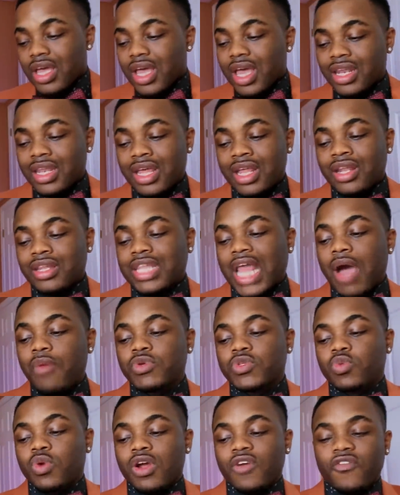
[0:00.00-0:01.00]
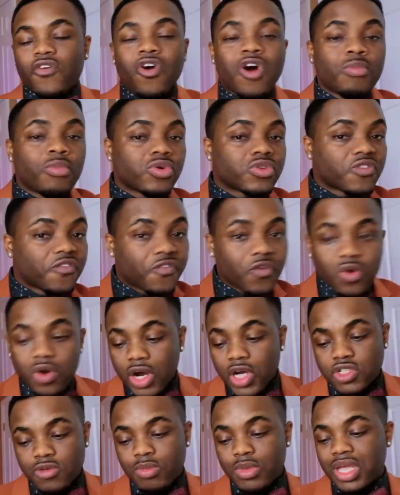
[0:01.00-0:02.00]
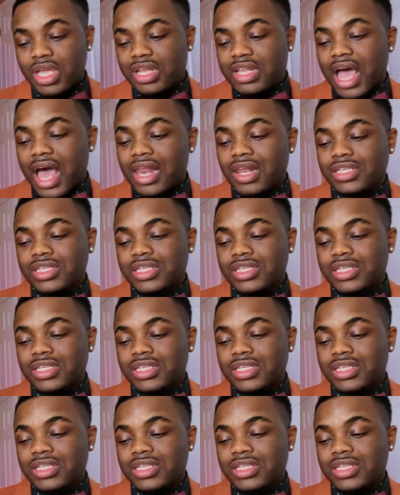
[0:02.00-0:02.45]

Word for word: And then that was worth almost $400 million.